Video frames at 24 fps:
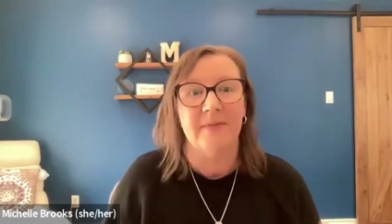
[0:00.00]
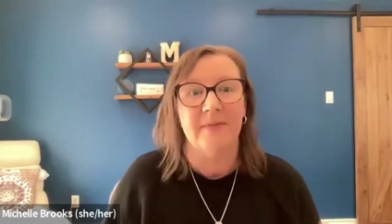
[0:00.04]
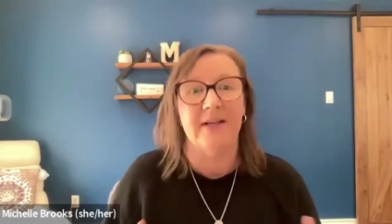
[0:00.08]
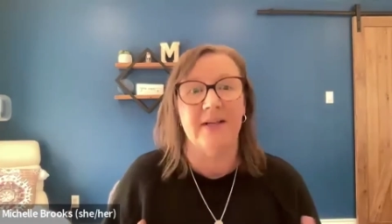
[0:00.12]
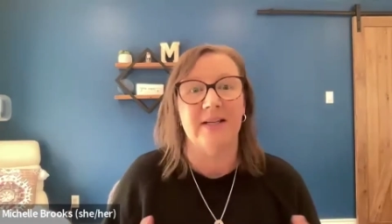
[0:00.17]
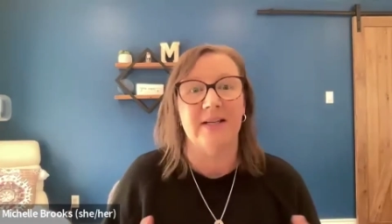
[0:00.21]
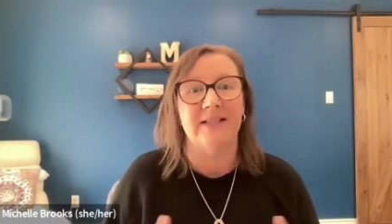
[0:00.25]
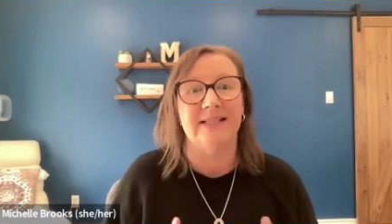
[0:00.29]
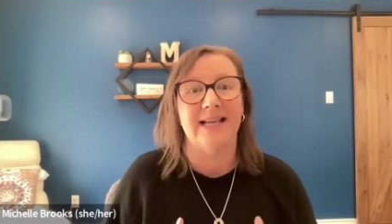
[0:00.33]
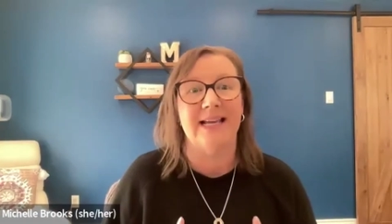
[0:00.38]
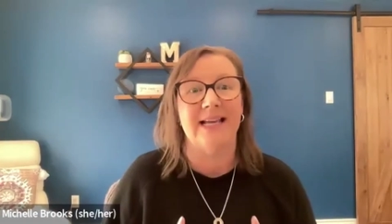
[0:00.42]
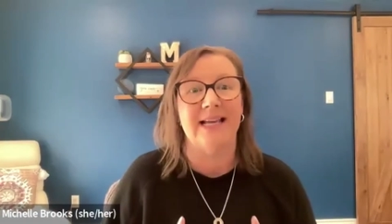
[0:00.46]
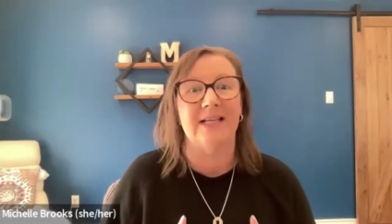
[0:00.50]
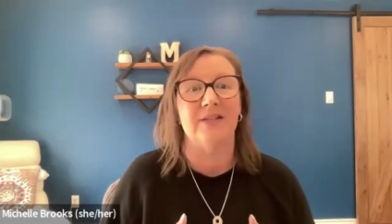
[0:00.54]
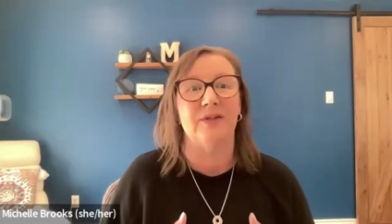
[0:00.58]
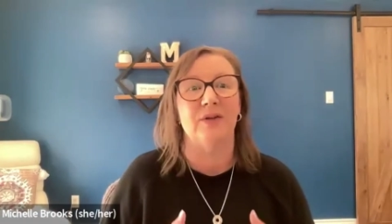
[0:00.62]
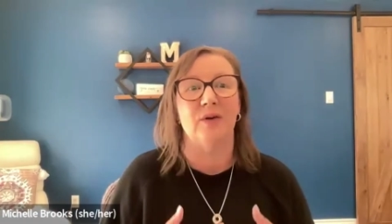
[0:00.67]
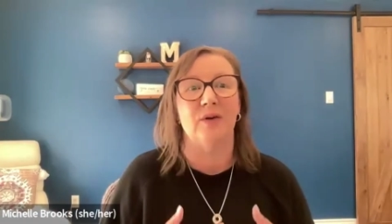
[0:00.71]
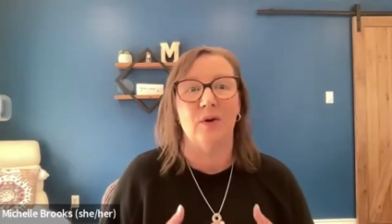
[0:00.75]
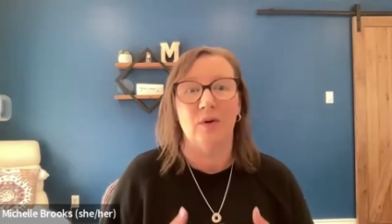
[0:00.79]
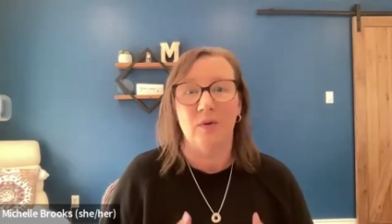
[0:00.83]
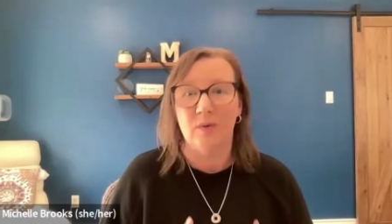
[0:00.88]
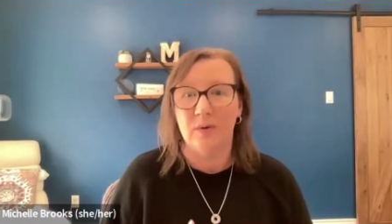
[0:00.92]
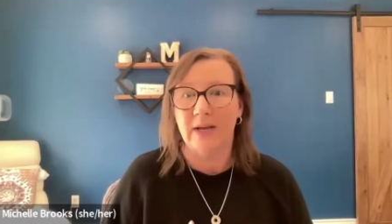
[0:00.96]
that
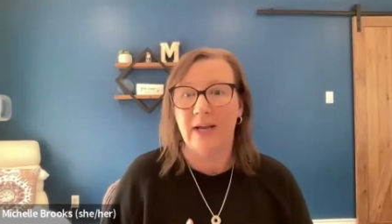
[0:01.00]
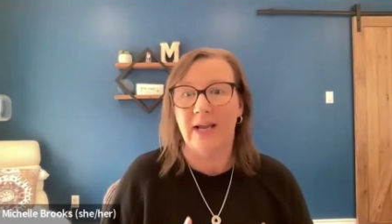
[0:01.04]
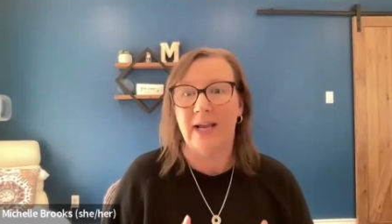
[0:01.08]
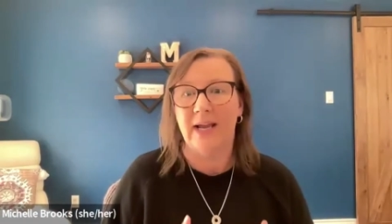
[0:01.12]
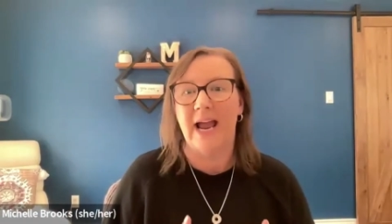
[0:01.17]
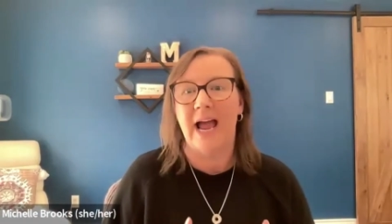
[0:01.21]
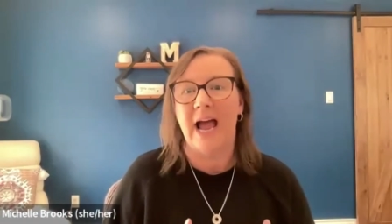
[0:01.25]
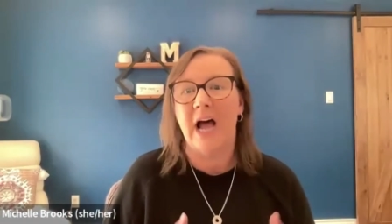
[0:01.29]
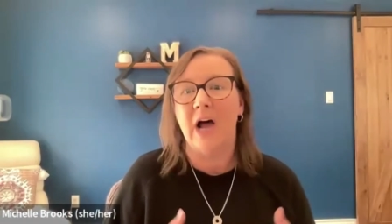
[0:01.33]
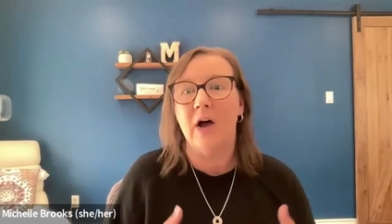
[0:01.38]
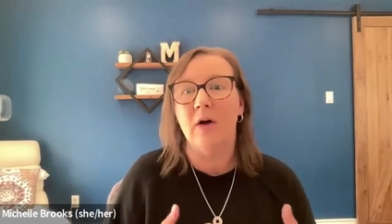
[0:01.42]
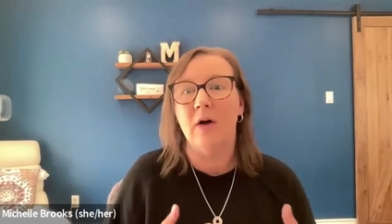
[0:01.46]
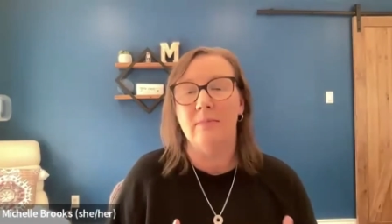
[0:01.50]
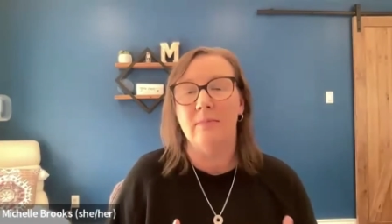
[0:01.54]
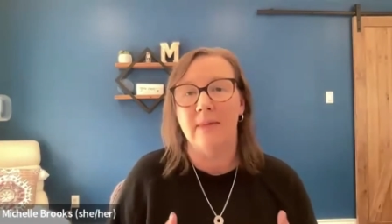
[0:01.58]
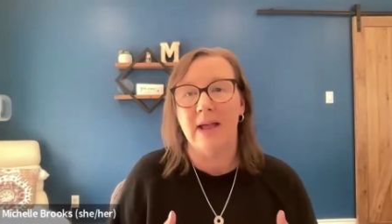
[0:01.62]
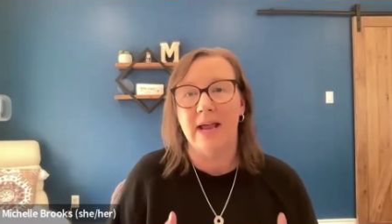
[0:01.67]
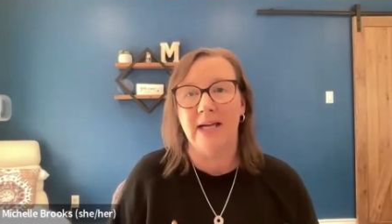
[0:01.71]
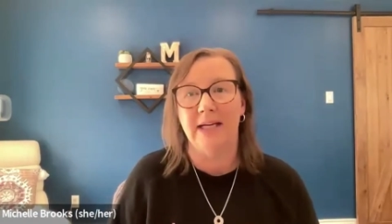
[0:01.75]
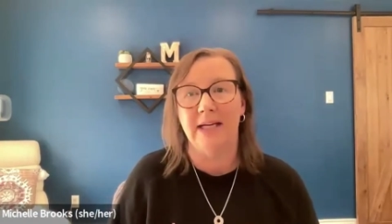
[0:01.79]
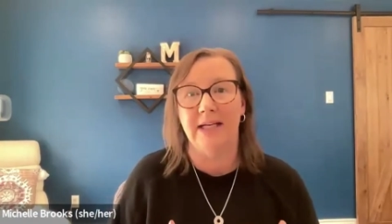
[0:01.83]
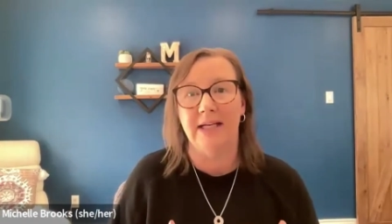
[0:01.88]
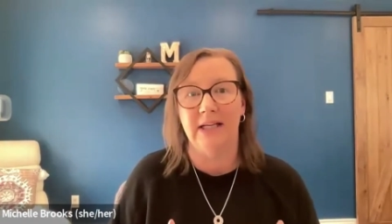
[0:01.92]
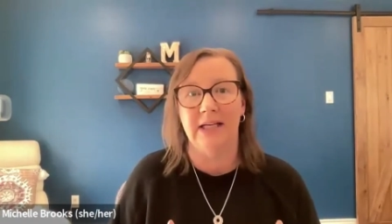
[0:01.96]
says, okay, how
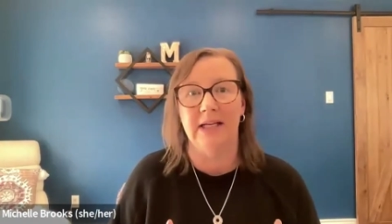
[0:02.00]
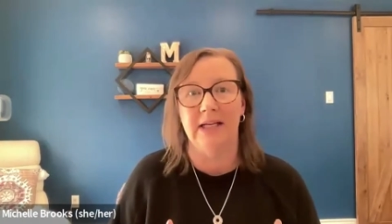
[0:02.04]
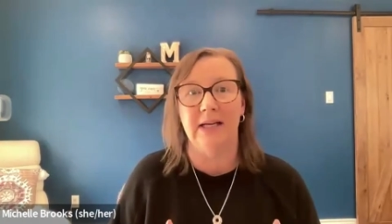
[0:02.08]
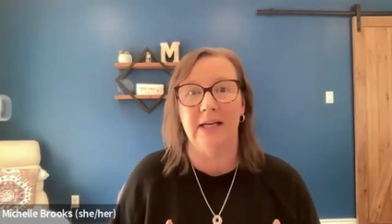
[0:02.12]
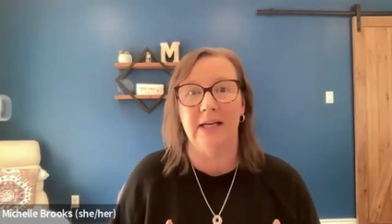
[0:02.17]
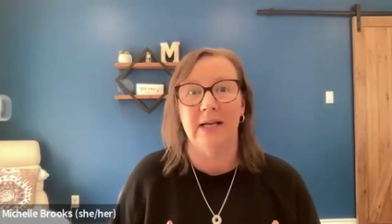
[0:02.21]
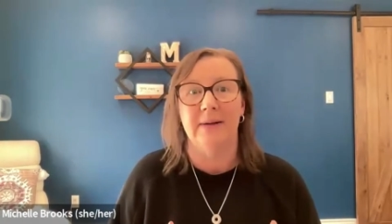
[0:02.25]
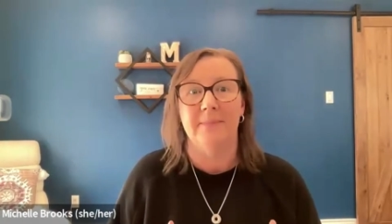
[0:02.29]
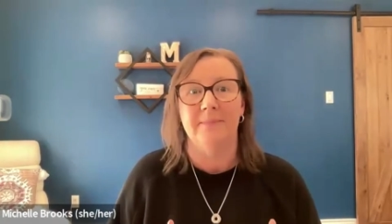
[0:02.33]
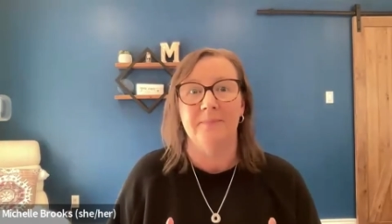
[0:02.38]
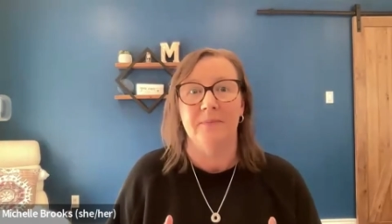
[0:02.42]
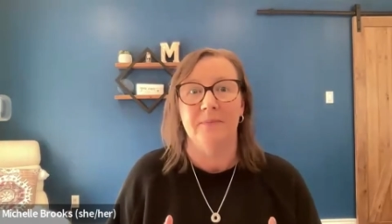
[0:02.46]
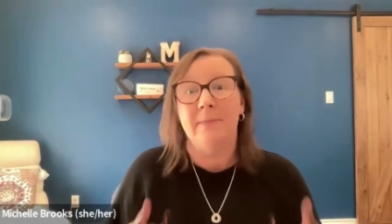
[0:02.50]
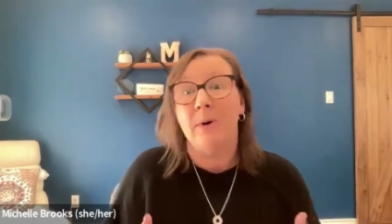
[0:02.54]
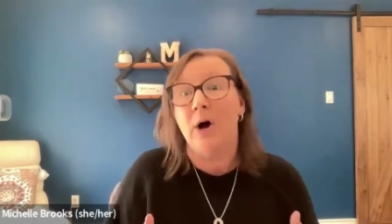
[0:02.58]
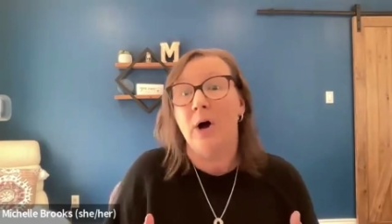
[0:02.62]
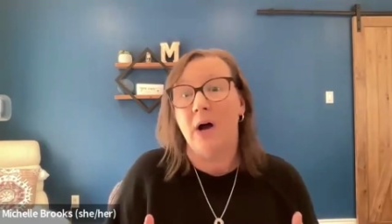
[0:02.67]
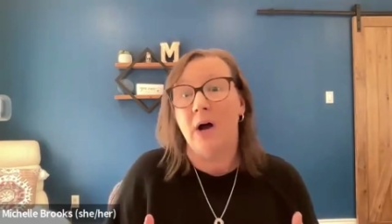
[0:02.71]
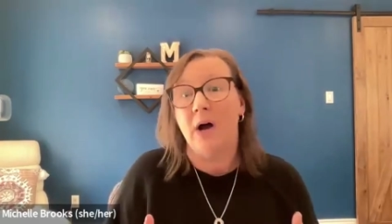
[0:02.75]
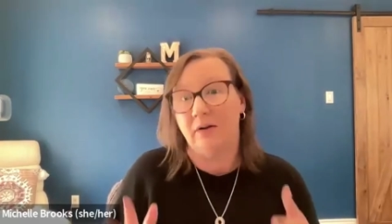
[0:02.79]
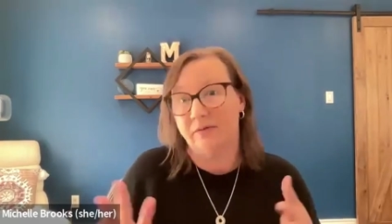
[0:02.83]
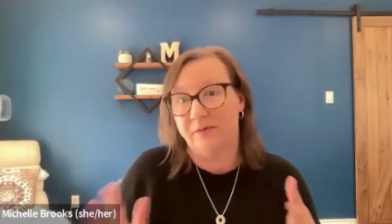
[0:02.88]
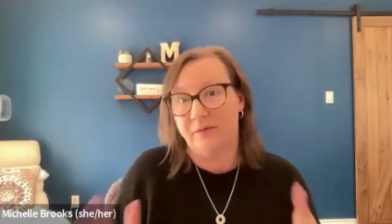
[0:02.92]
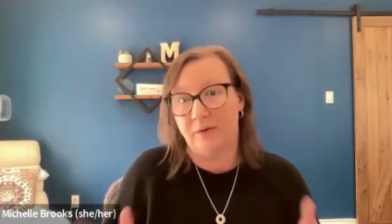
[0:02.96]
many
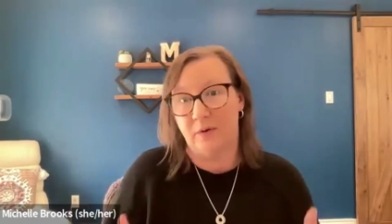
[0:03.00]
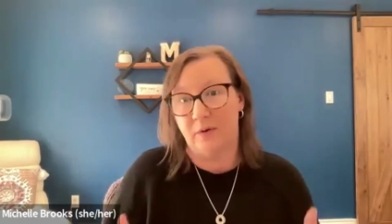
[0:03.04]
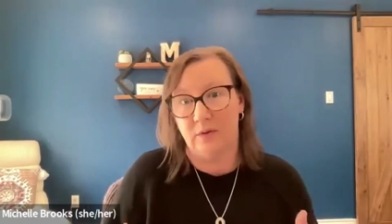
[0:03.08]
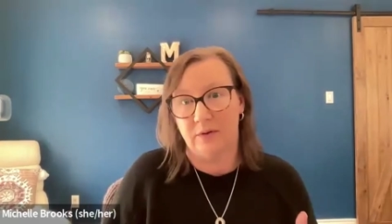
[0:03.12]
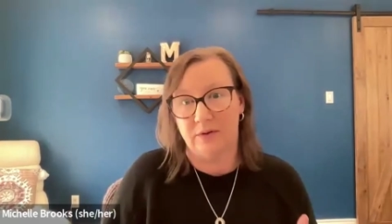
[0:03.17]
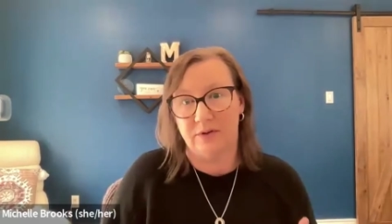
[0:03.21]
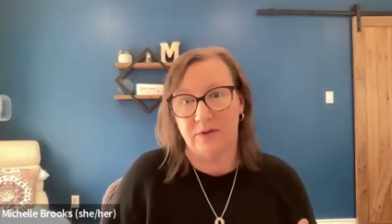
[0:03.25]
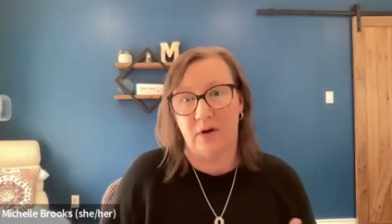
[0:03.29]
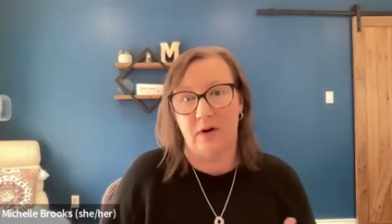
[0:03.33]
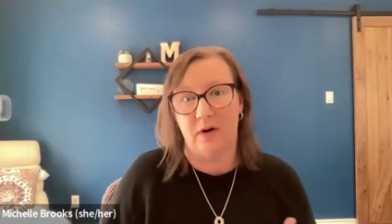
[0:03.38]
BIPOC folks